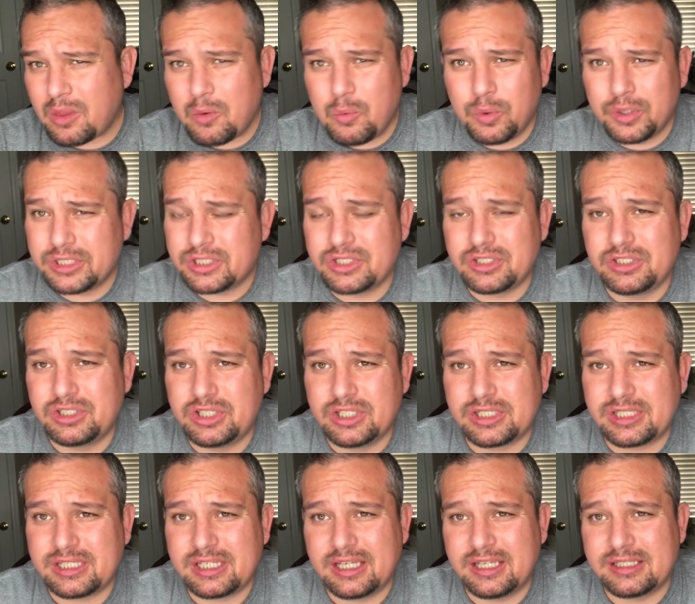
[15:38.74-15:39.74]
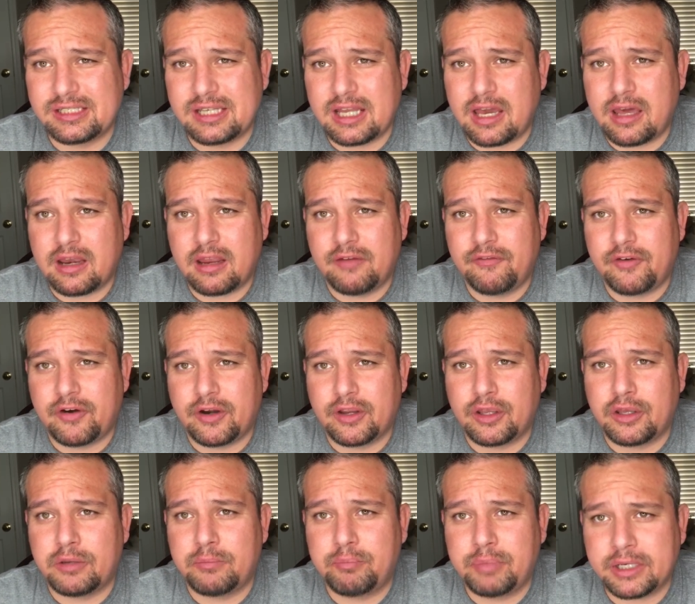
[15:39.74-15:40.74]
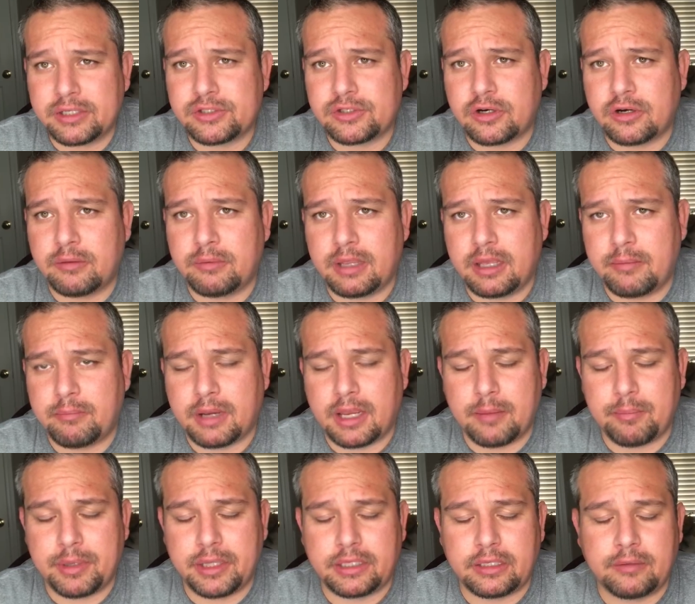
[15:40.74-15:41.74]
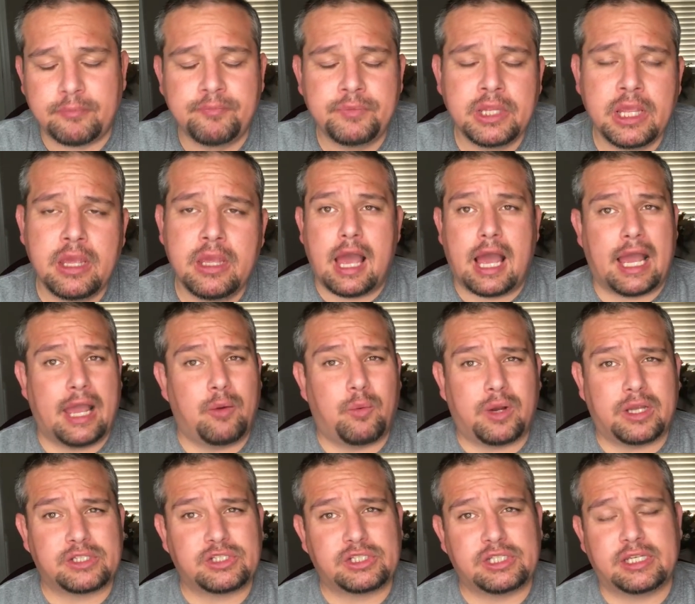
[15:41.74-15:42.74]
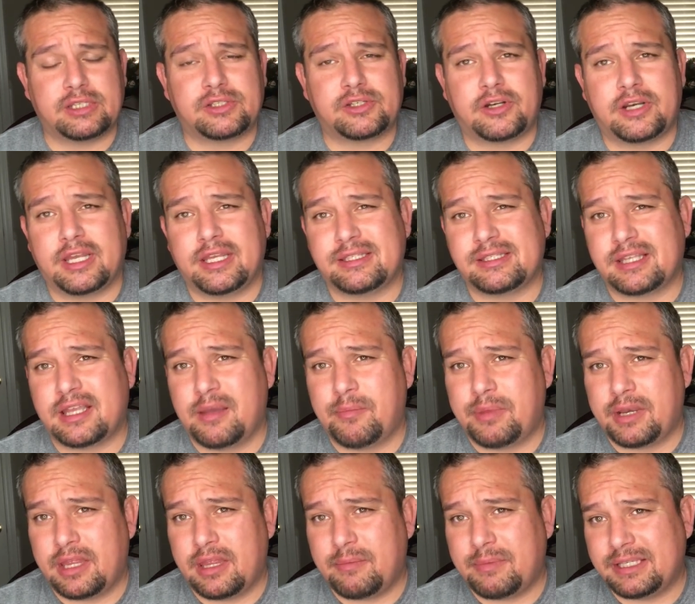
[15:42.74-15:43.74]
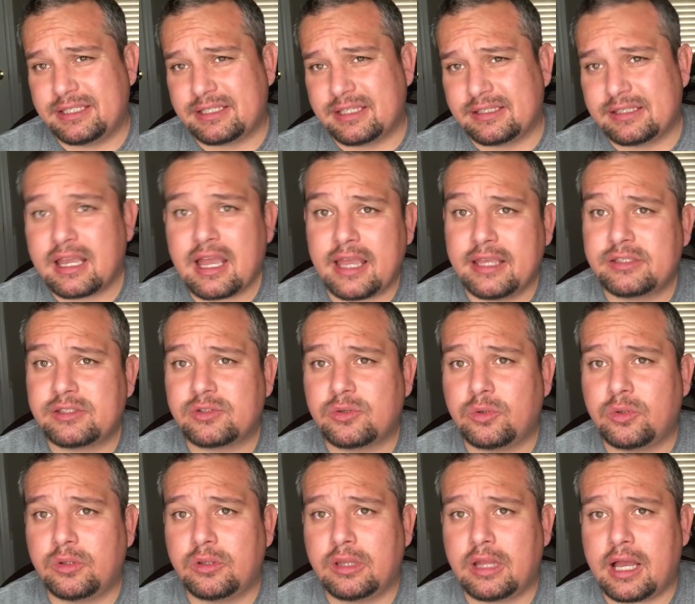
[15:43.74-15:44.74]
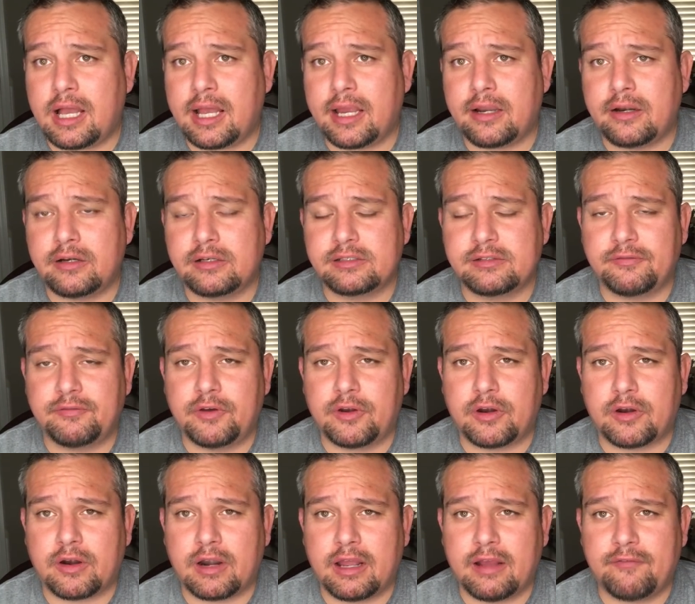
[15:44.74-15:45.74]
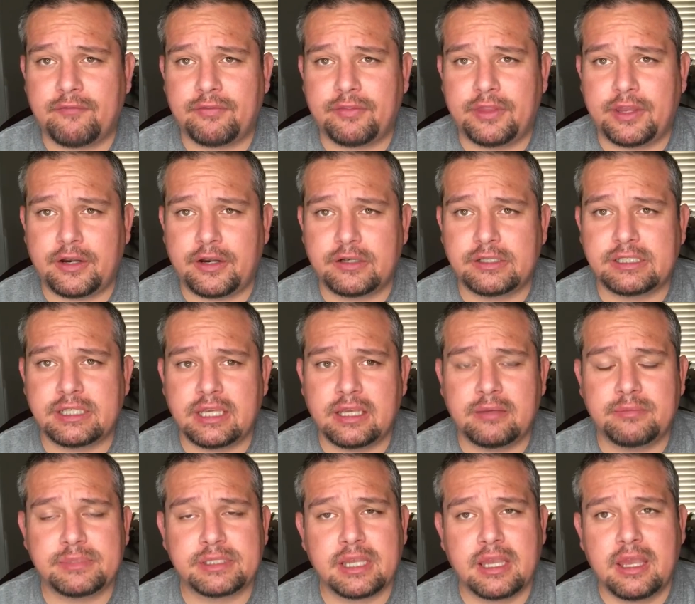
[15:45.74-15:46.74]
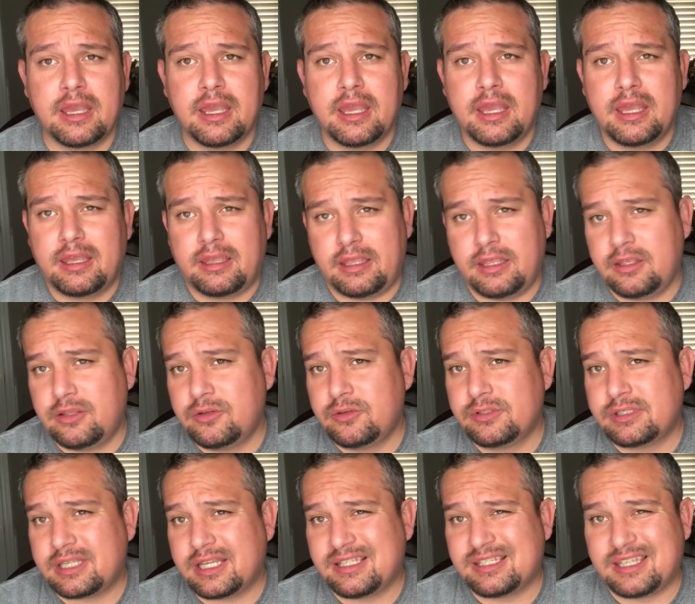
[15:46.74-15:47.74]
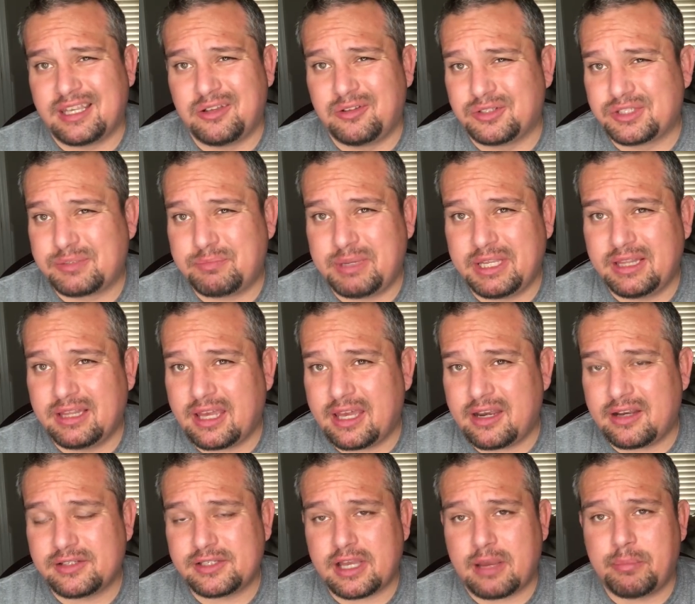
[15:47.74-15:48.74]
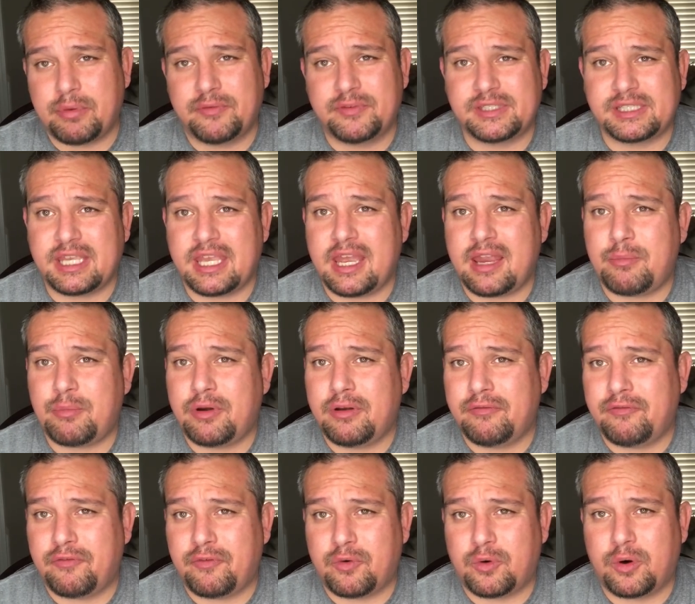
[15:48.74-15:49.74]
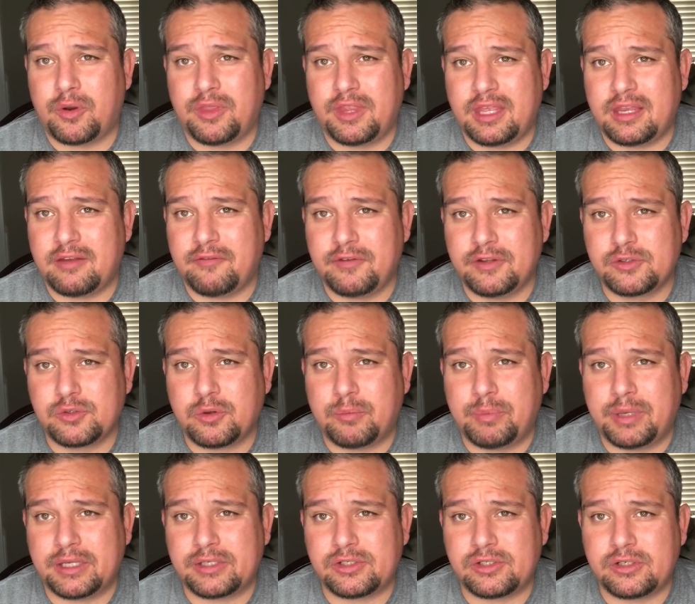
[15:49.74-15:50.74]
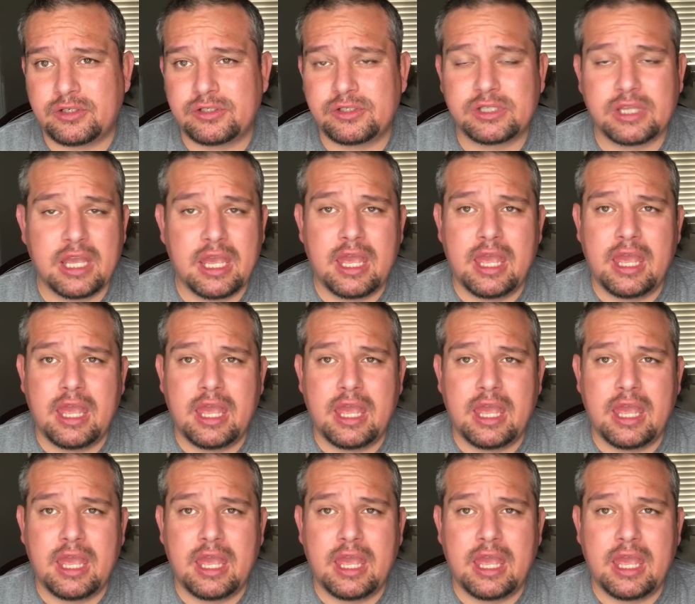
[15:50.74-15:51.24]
which just is not a very good picture in my opinion. I watched yesterday as the company that my son's high school hired to photograph their teams. He used a single speed light on top of his camera for the individual pictures